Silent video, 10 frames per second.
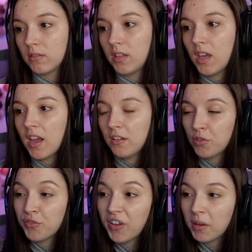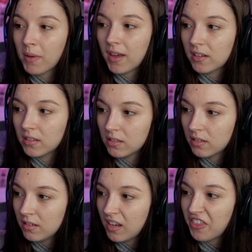Yeah, and you're fake married.
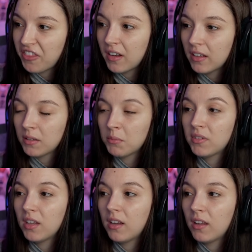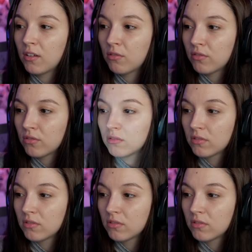Let let him take care of you.